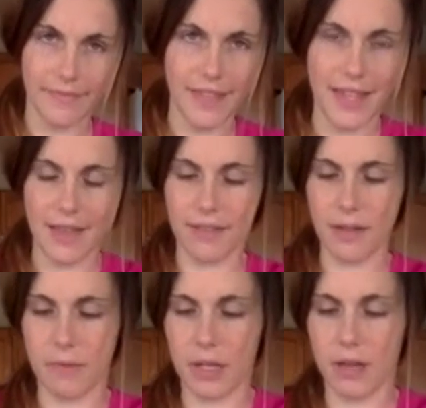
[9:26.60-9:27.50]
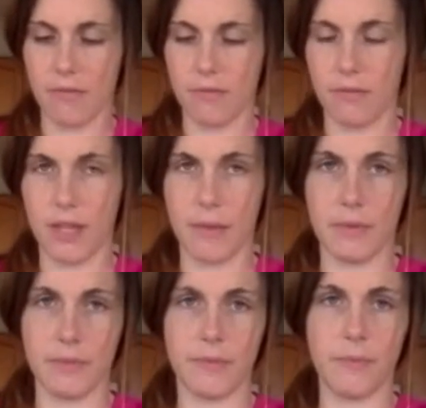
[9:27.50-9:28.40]
Yeah, there we go. Okay,
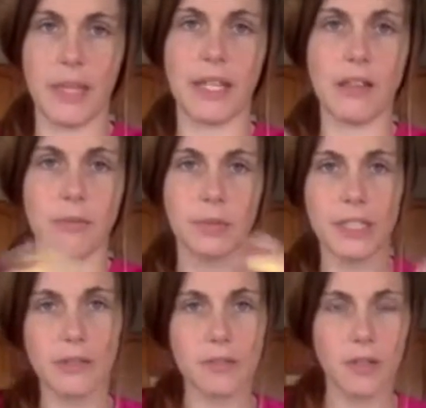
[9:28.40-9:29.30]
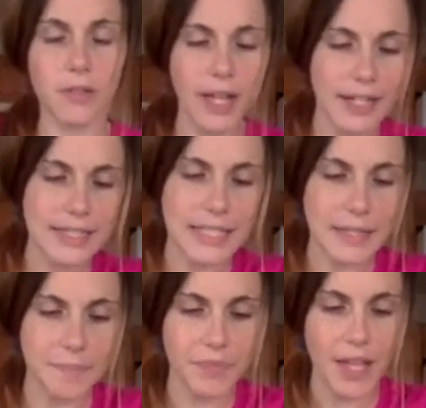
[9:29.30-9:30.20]
I'm gonna move my yellow Play-Doh so you can kind of see
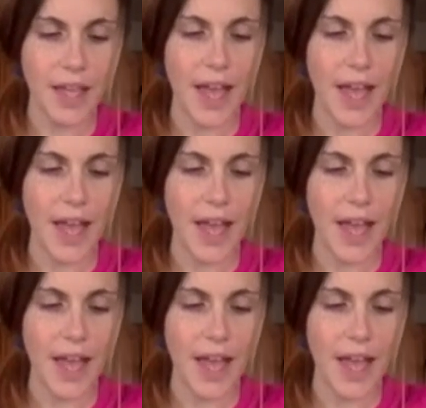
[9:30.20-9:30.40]
him.